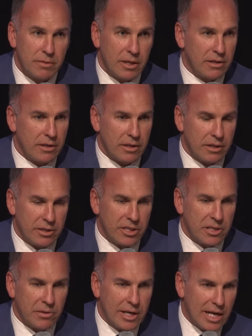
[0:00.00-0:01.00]
So
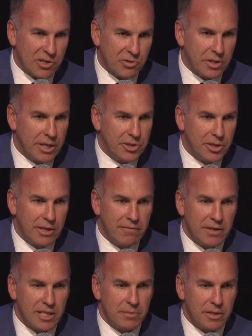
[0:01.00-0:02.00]
just looking at our strategic
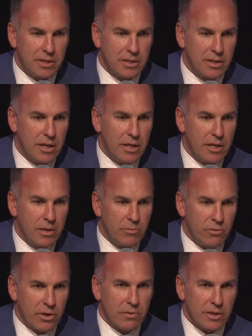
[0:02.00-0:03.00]
investments,
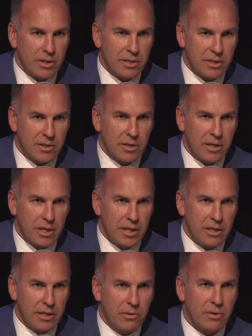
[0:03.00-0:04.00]
Brickworks has got
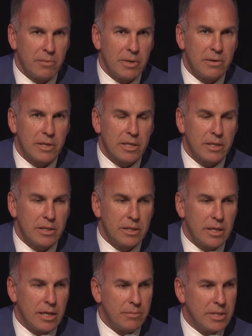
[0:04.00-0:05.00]
a North
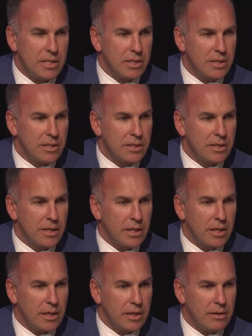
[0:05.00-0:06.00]
American business
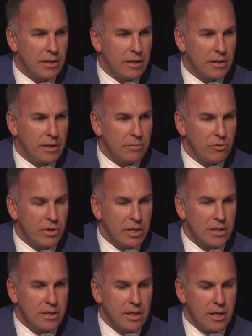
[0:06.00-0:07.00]
in
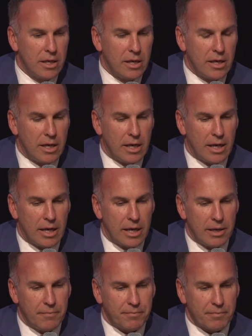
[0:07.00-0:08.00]
bricks.
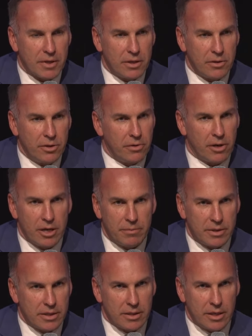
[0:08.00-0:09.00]
New
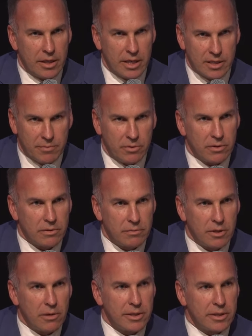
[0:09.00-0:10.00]
Hope is an
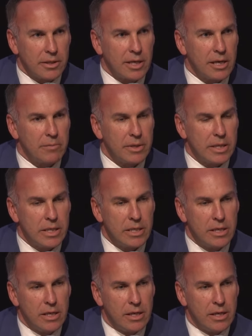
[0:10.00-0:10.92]
export-oriented company.